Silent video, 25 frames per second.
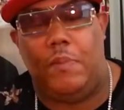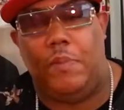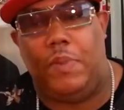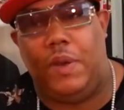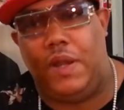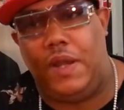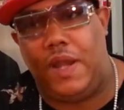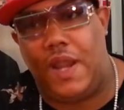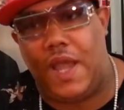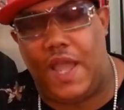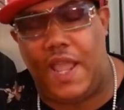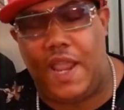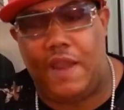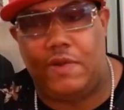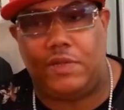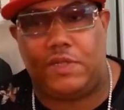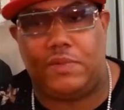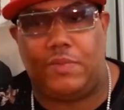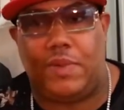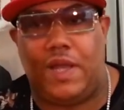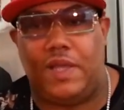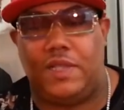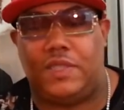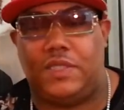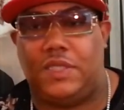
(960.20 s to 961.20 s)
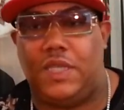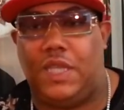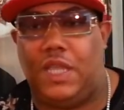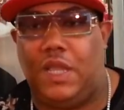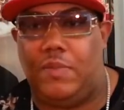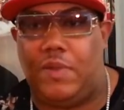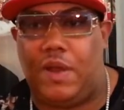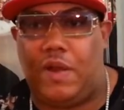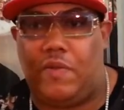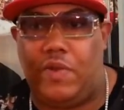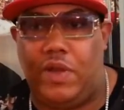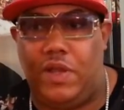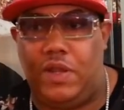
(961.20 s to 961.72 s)
But not every time I see
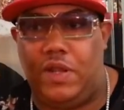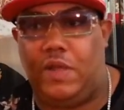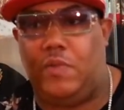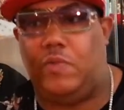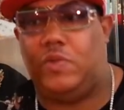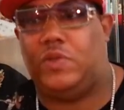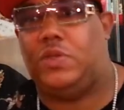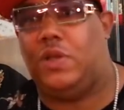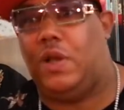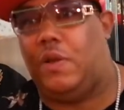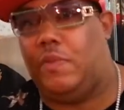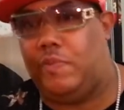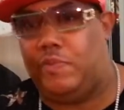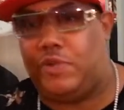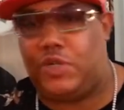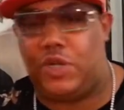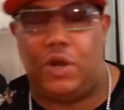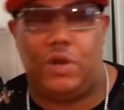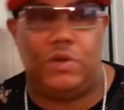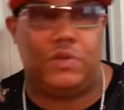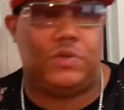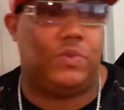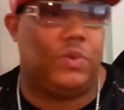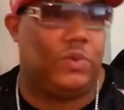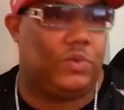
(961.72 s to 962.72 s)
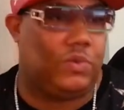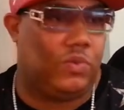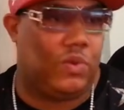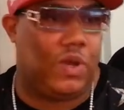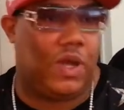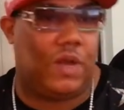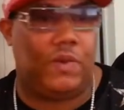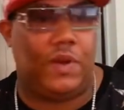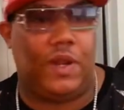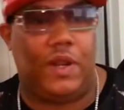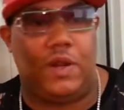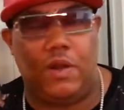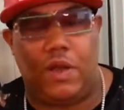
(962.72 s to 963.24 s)
him, I run, what's up, church?
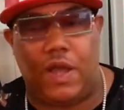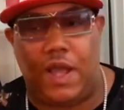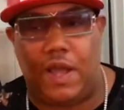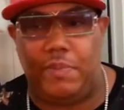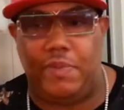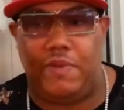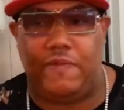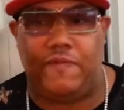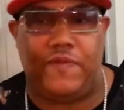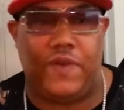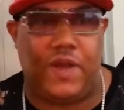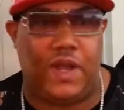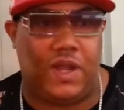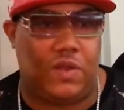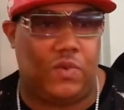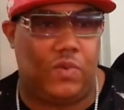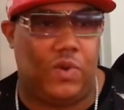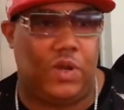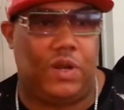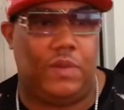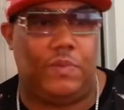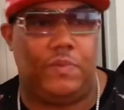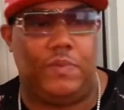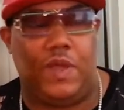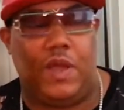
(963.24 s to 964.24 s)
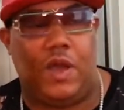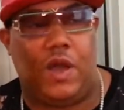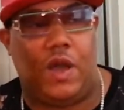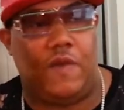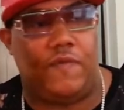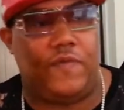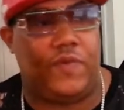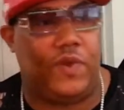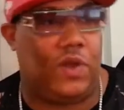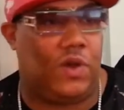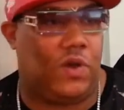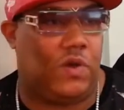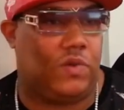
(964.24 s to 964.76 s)
What? You know, I've been fucking with him
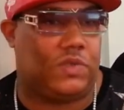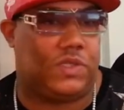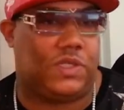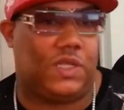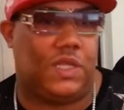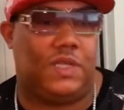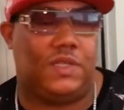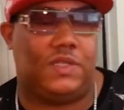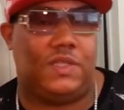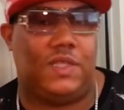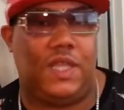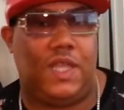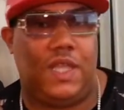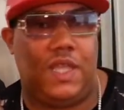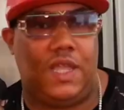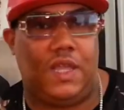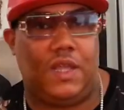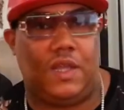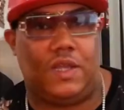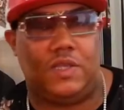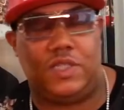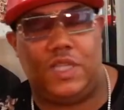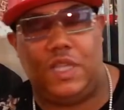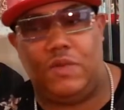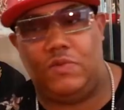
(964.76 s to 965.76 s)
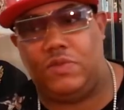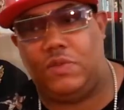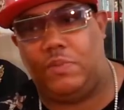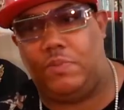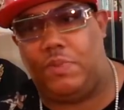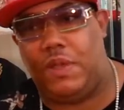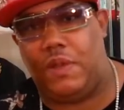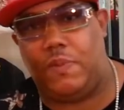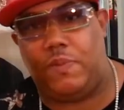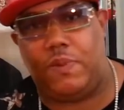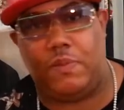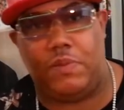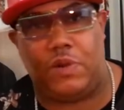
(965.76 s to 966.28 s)
off and on since then, because he was a
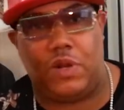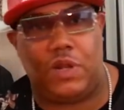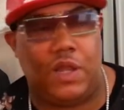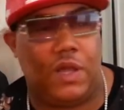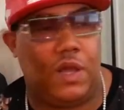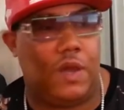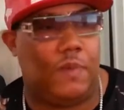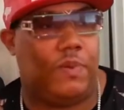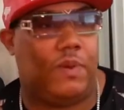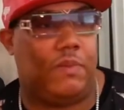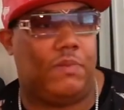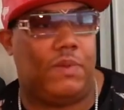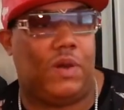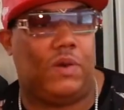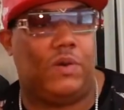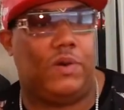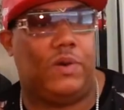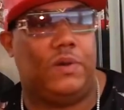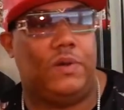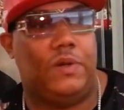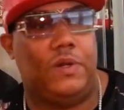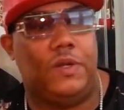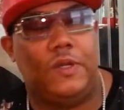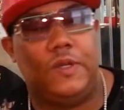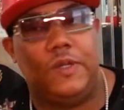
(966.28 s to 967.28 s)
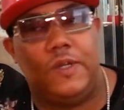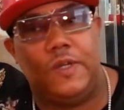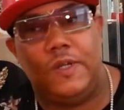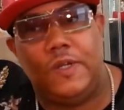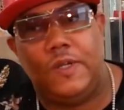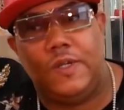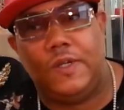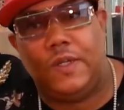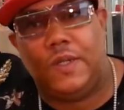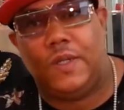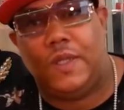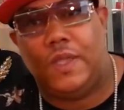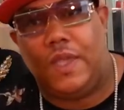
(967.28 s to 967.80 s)
big club promoter.
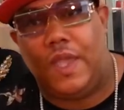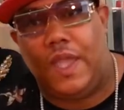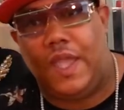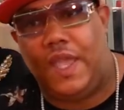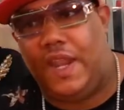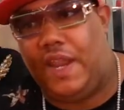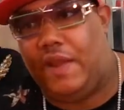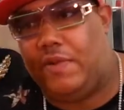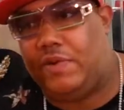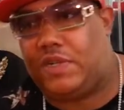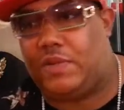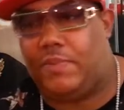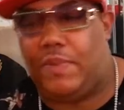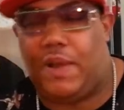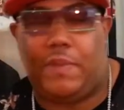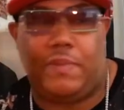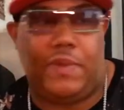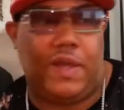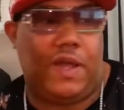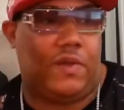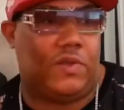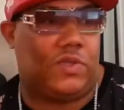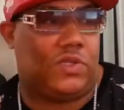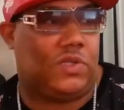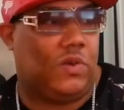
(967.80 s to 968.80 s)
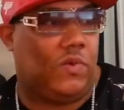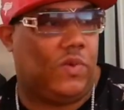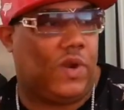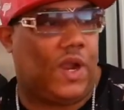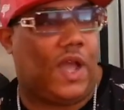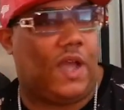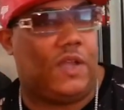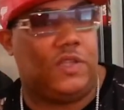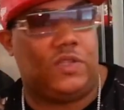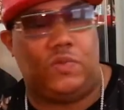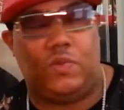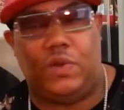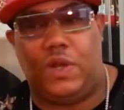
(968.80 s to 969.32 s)
And every time I'm out somewhere,
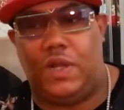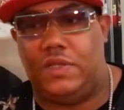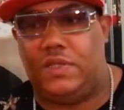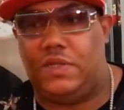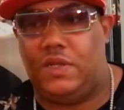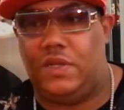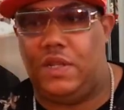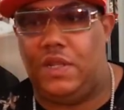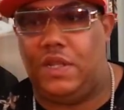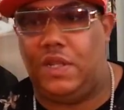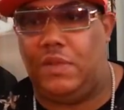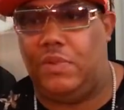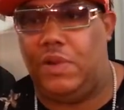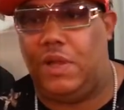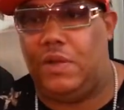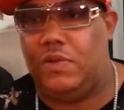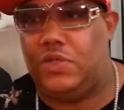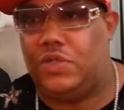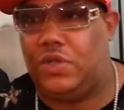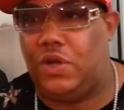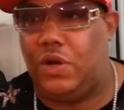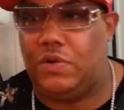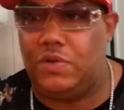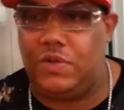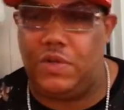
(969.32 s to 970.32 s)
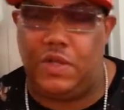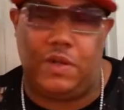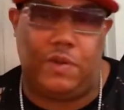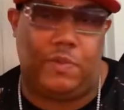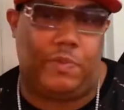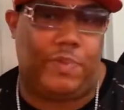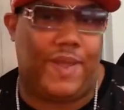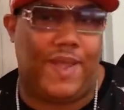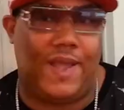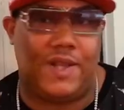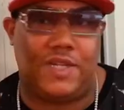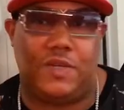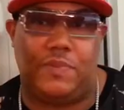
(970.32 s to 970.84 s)
I just run to the nigga, like, church,
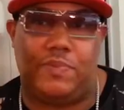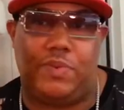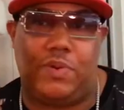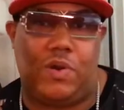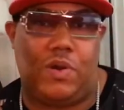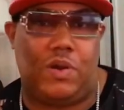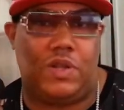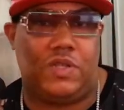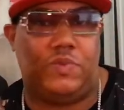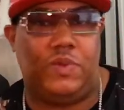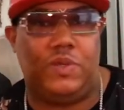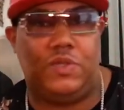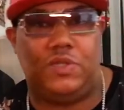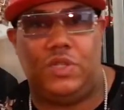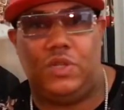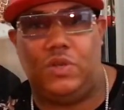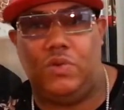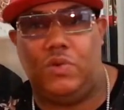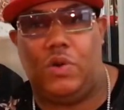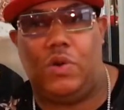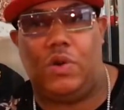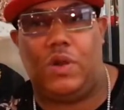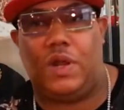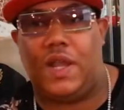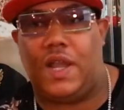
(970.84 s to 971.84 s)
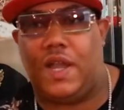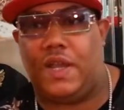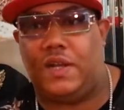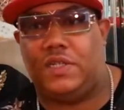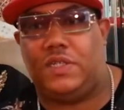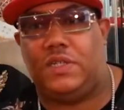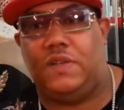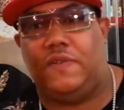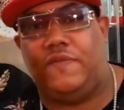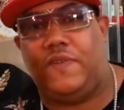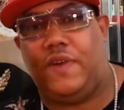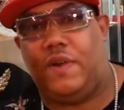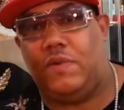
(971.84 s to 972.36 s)
nigga, mansion parties. We used to do all kind of
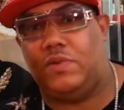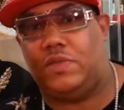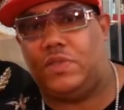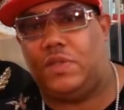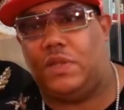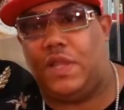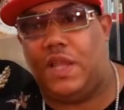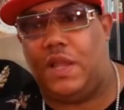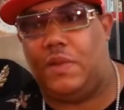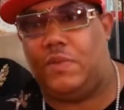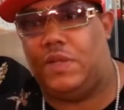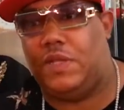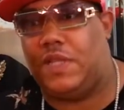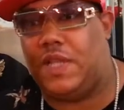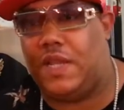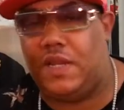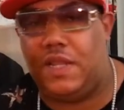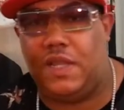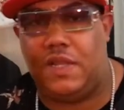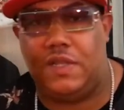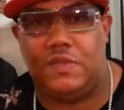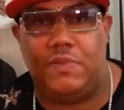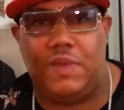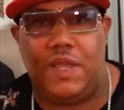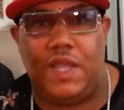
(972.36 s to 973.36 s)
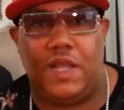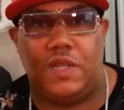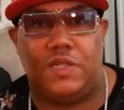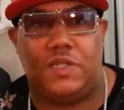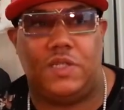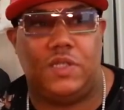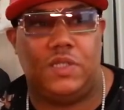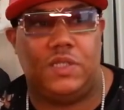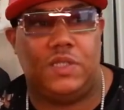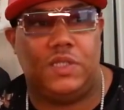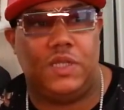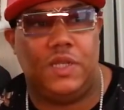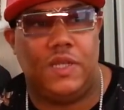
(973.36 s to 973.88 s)
shit, fuck with celebrities at niggas'
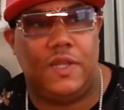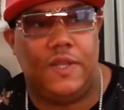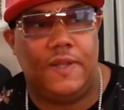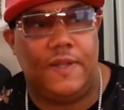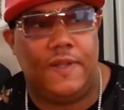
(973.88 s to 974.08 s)
mansions.